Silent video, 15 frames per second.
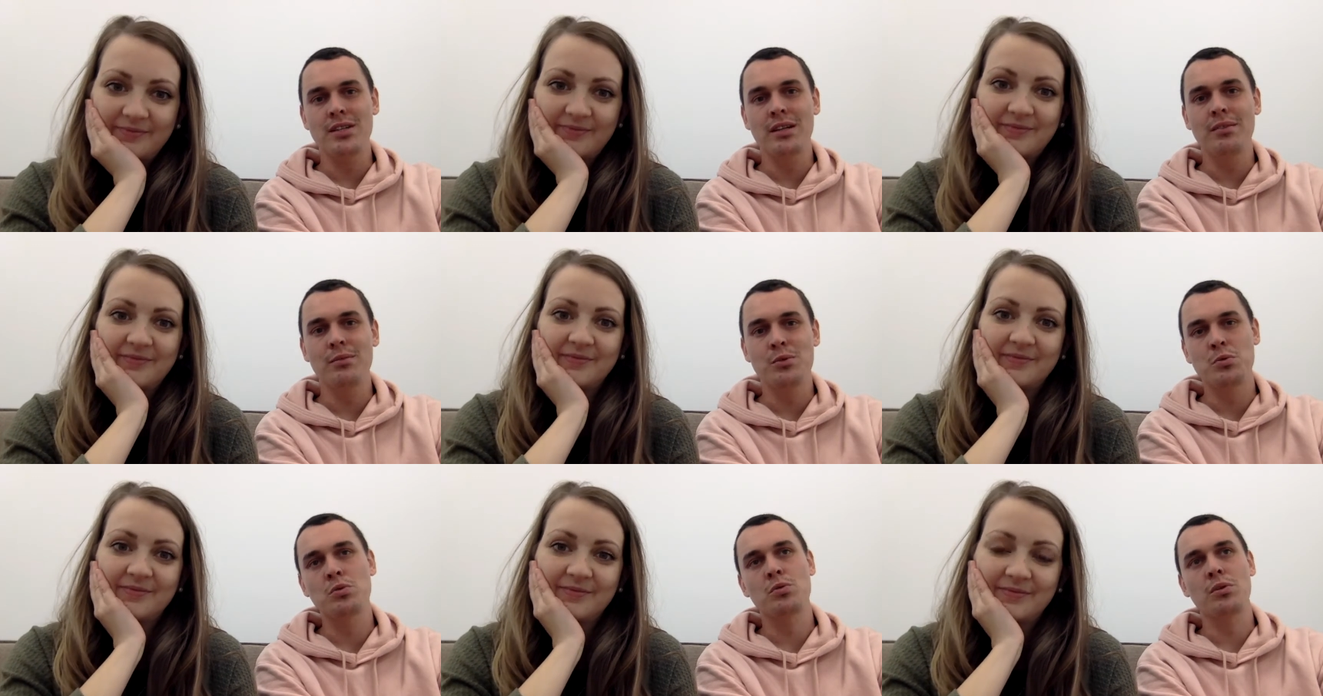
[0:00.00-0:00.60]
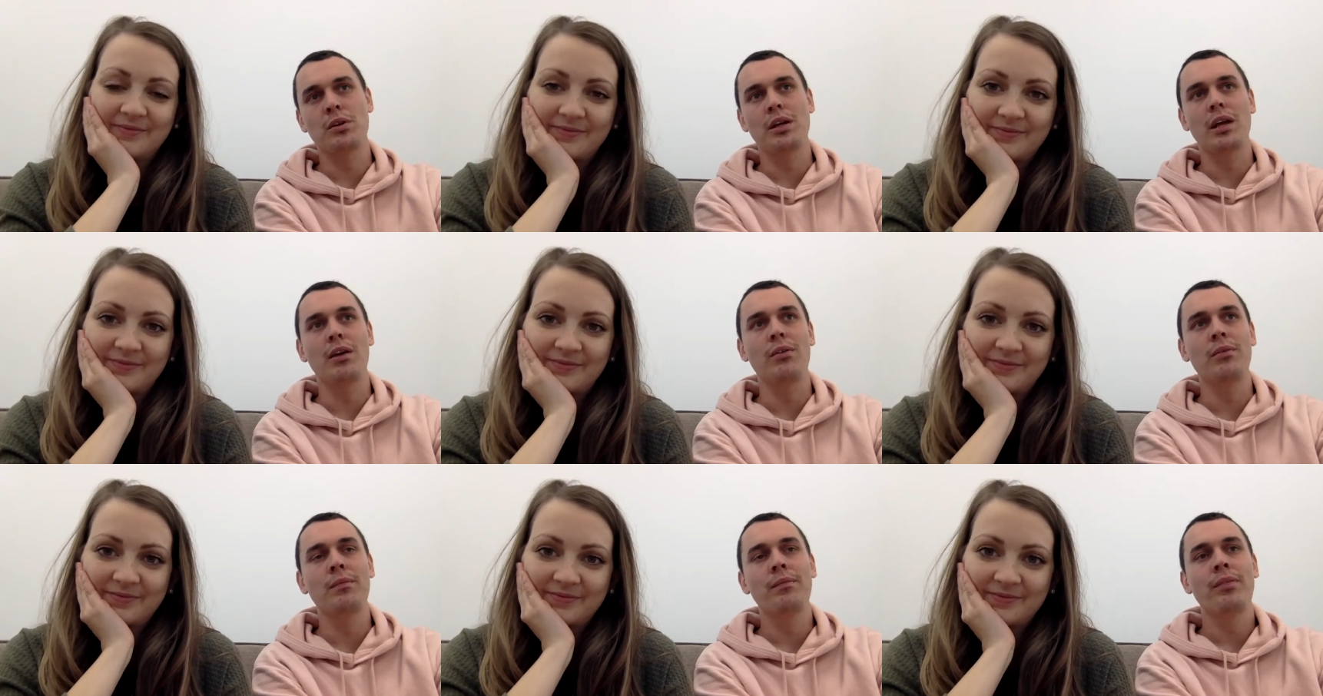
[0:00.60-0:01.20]
Speaker 1: it, which was really
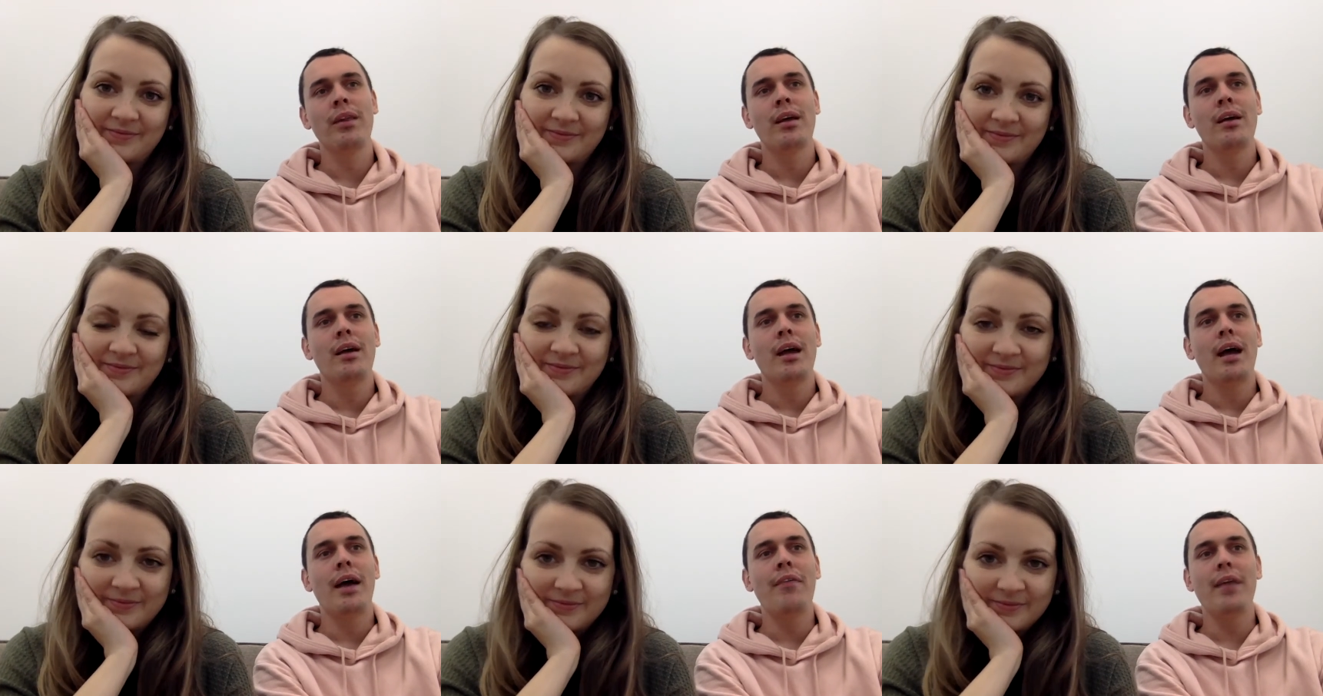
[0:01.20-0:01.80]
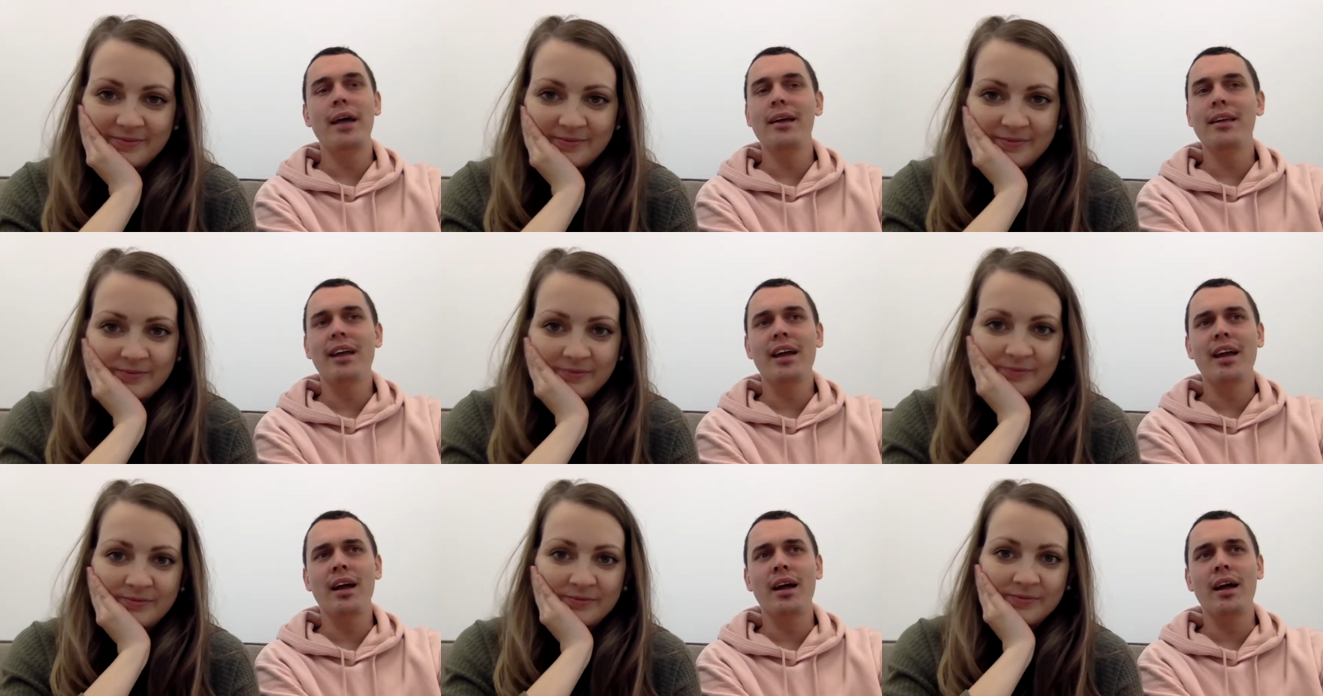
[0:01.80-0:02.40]
cute. And then,
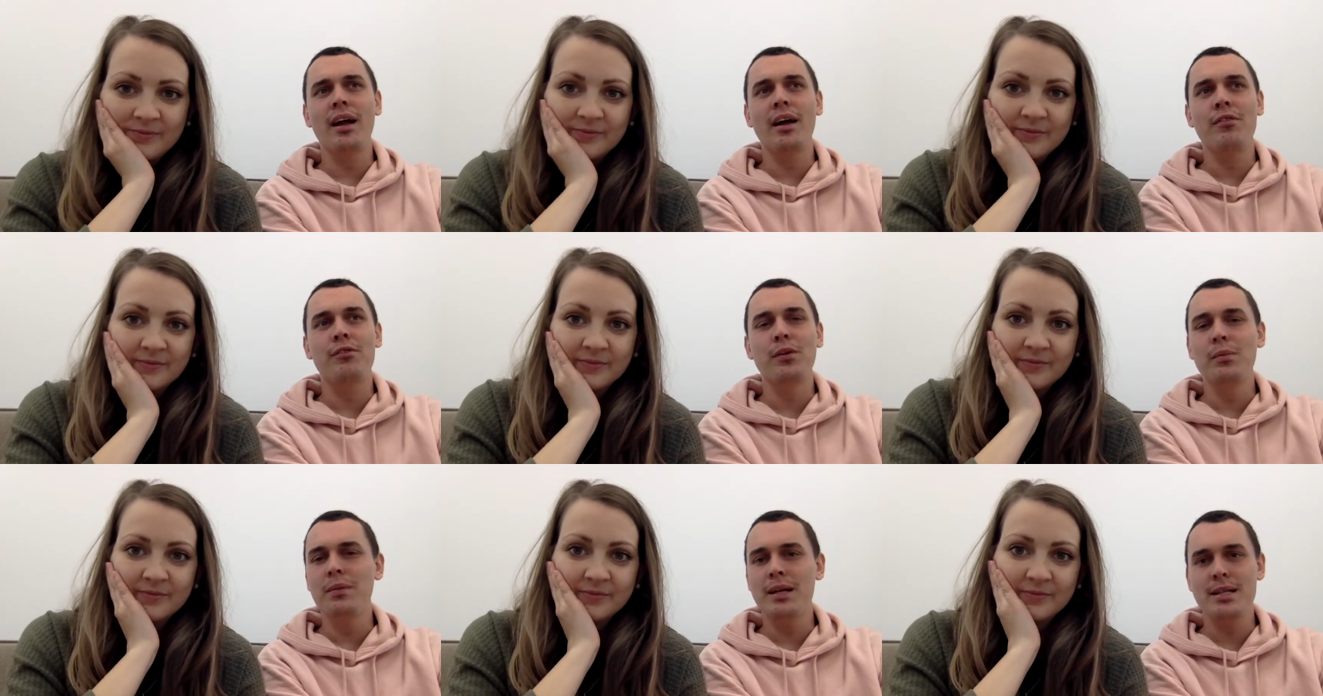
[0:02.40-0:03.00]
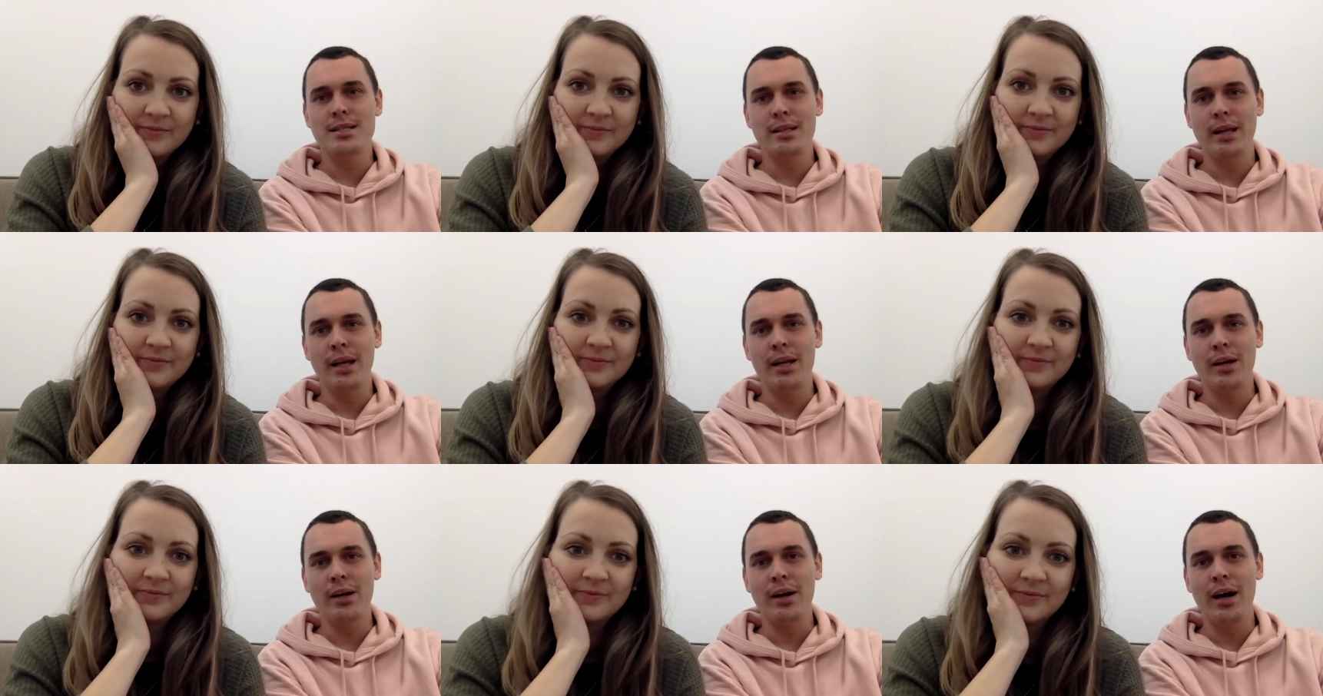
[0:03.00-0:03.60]
like a few minutes
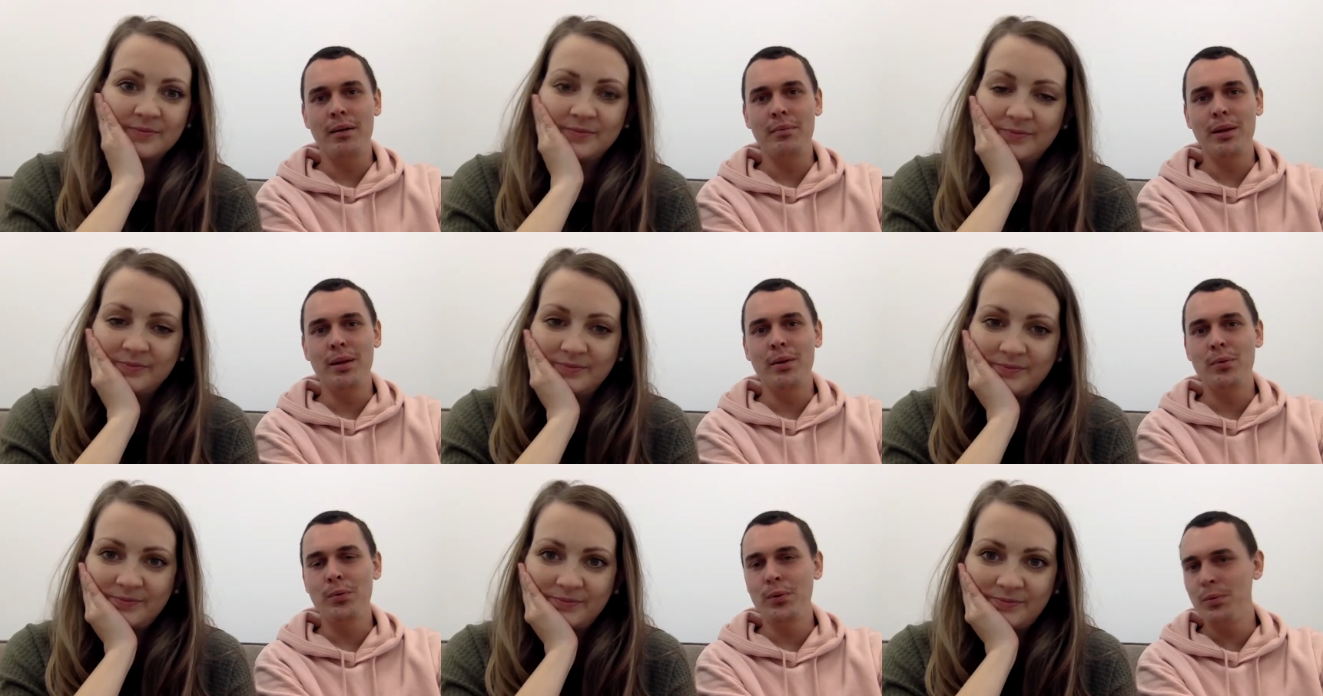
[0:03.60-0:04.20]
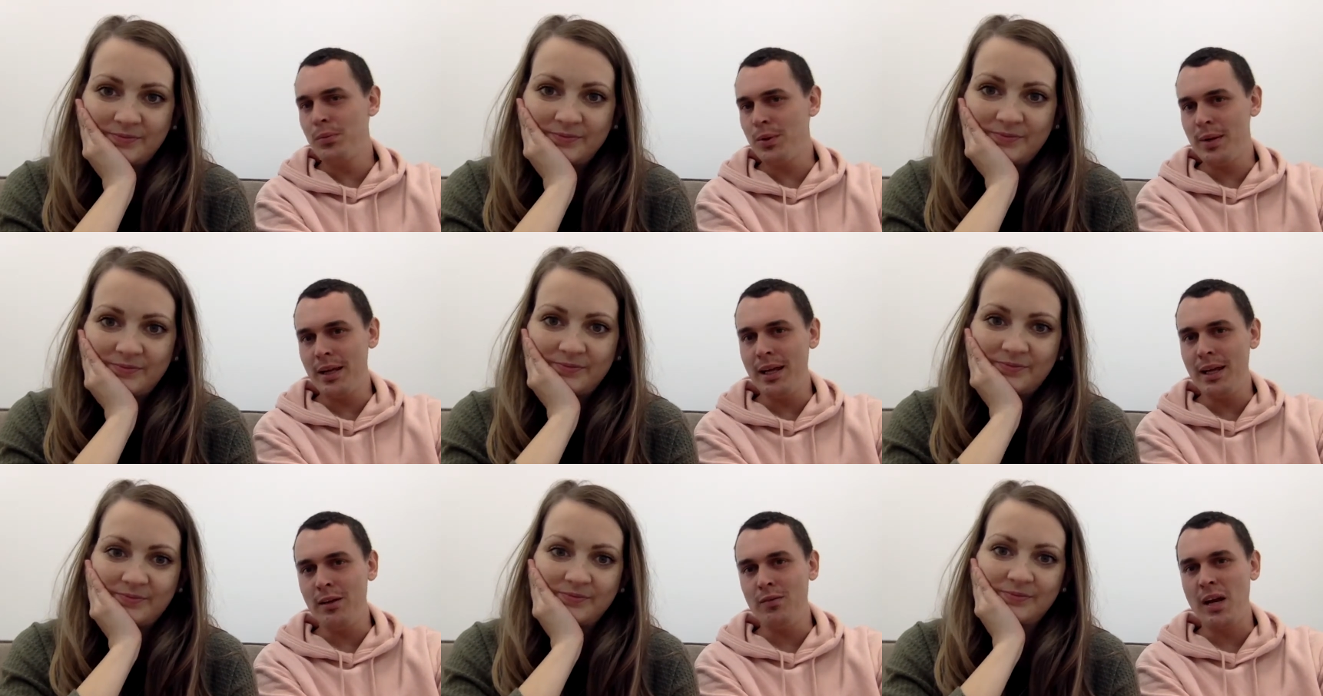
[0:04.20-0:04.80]
later, I'm in the room with
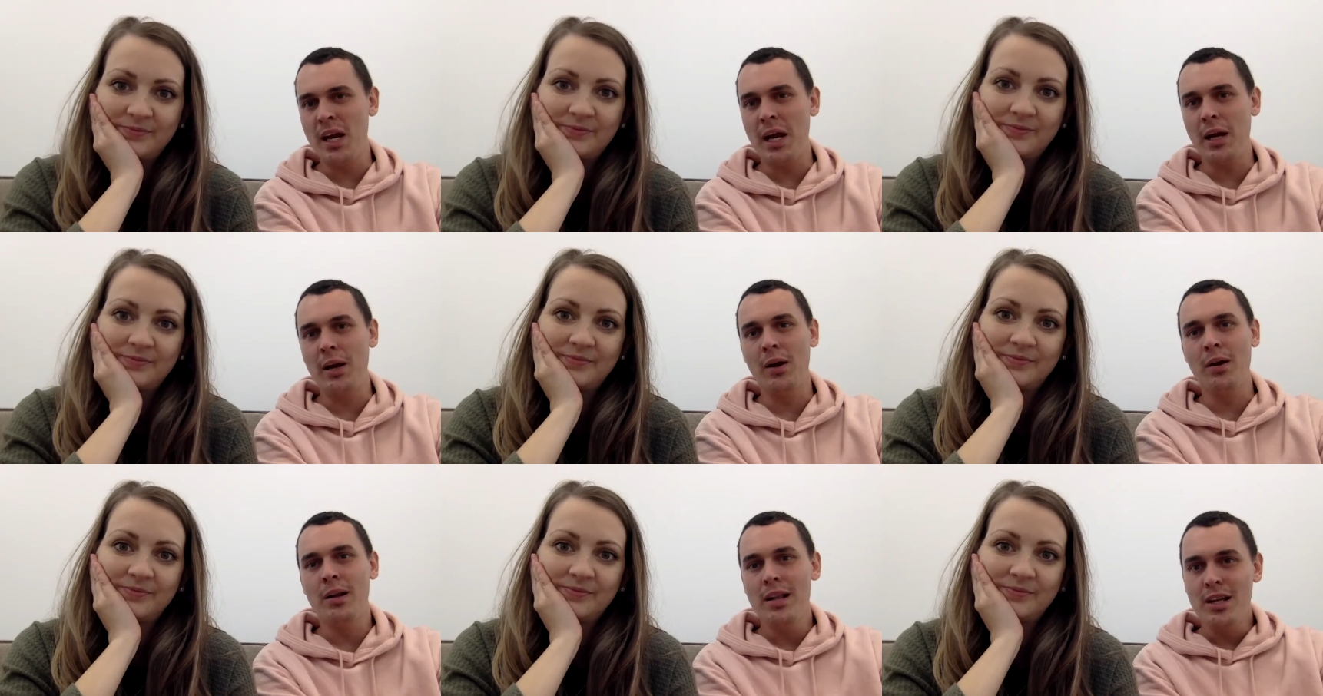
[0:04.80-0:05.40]
Eve and I hear,